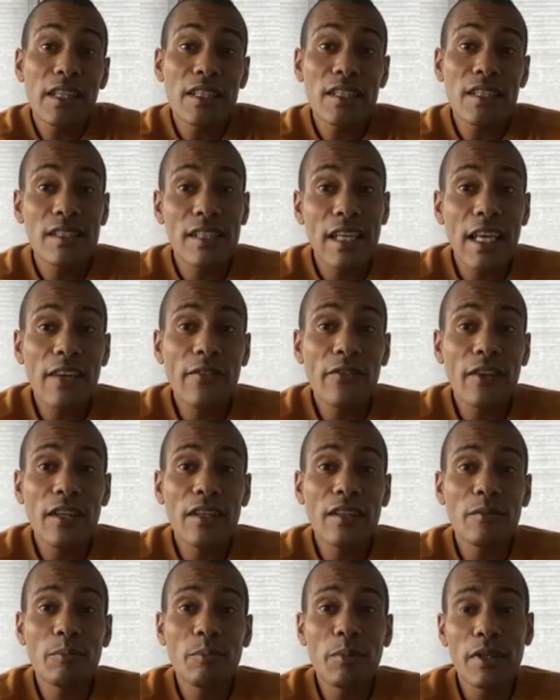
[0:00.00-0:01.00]
save
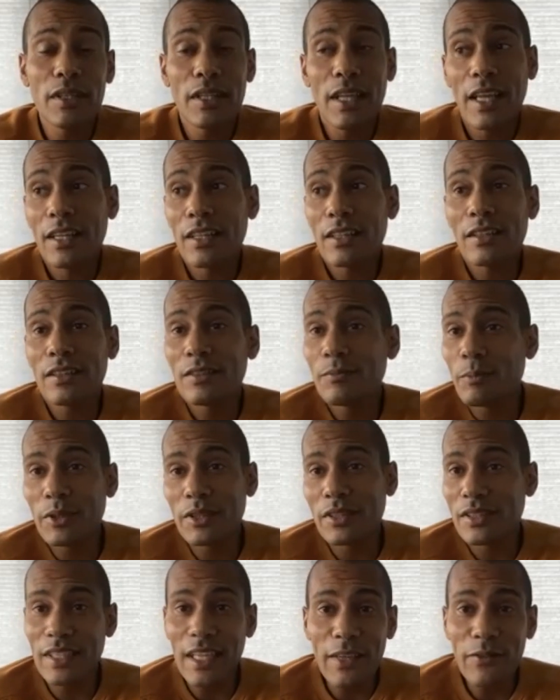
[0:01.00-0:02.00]
it, but
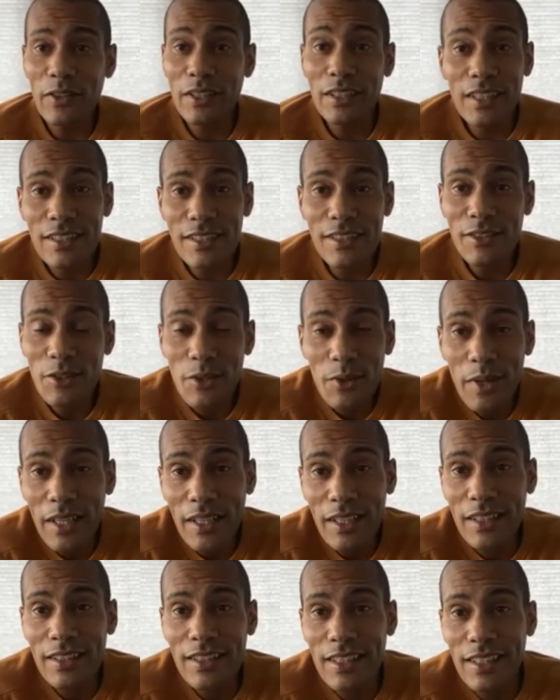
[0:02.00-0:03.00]
saving doesn't do
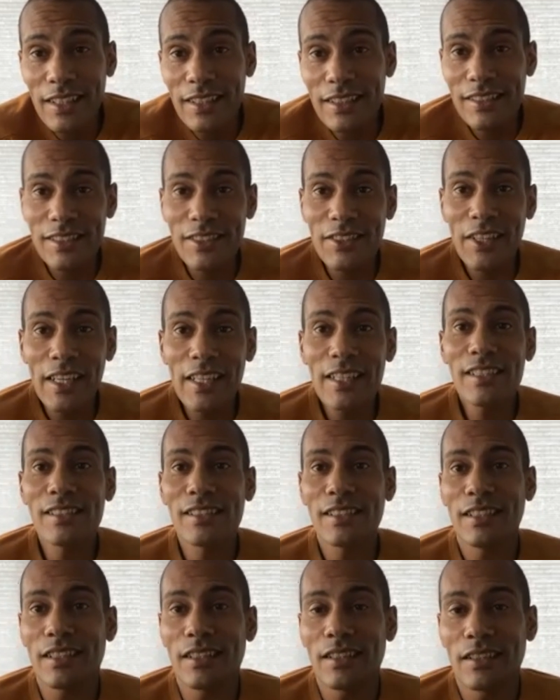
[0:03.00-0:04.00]
anything. It's
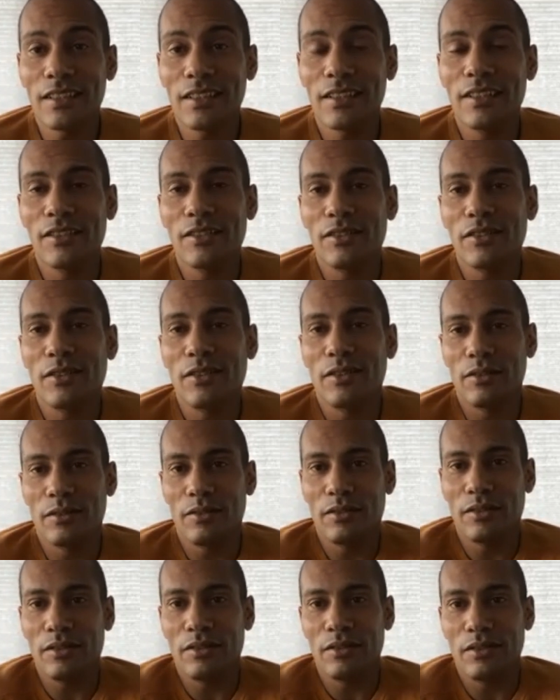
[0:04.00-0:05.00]
crazy. Because
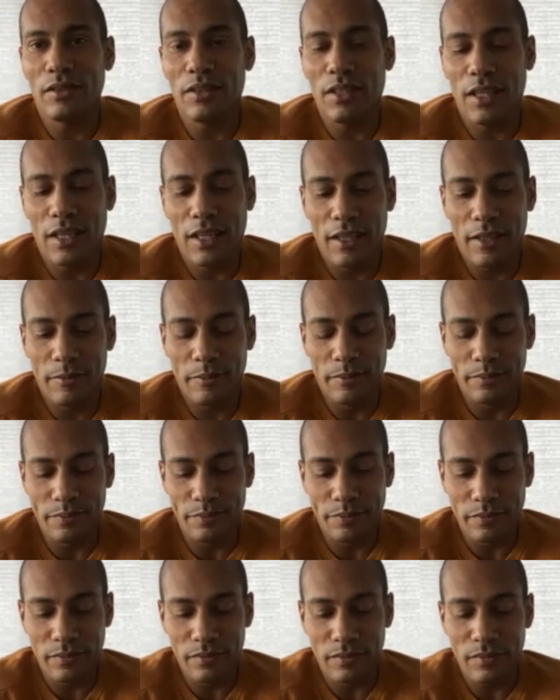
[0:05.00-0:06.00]
I'm
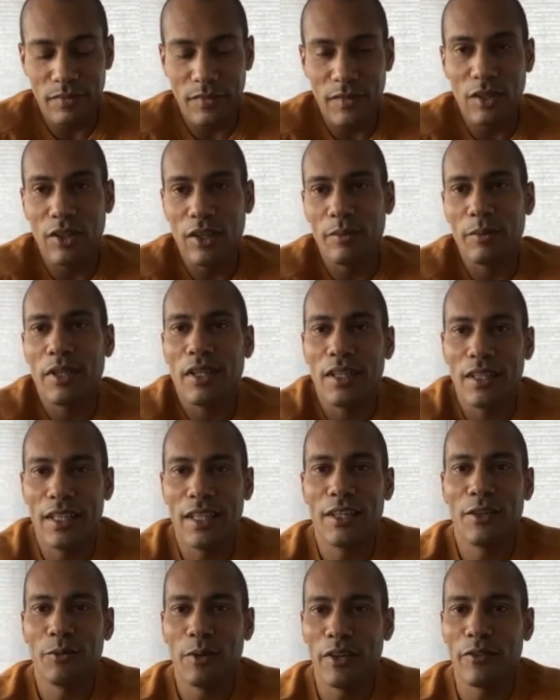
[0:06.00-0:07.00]
kind of
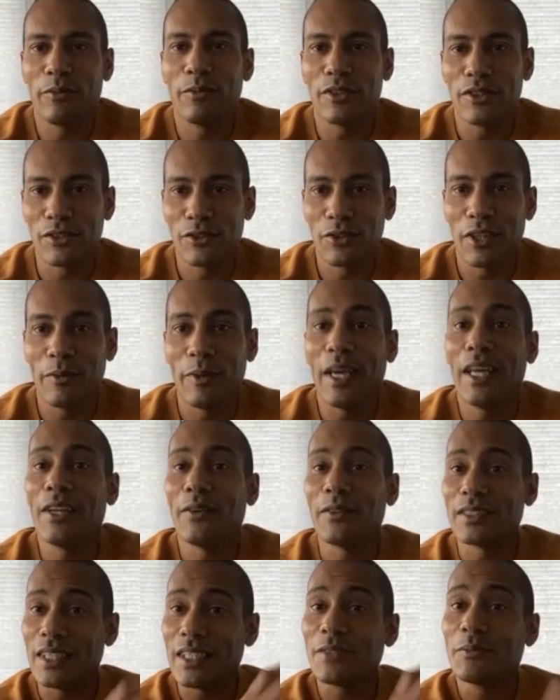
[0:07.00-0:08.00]
getting away from the story. But
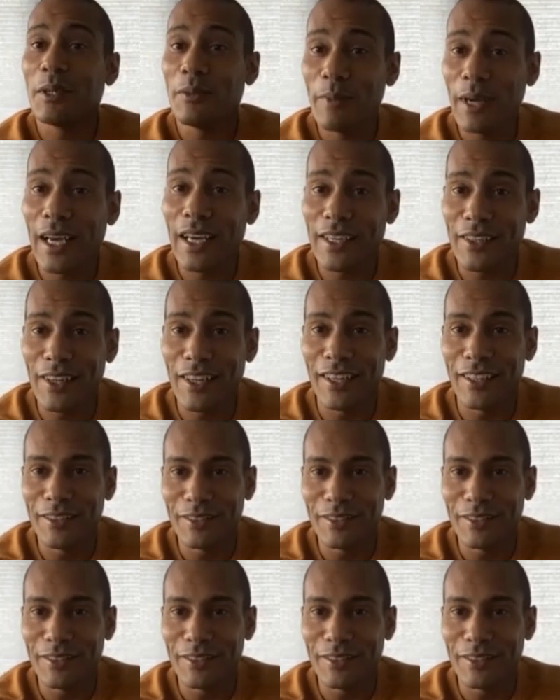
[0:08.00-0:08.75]
anyways, that's my background.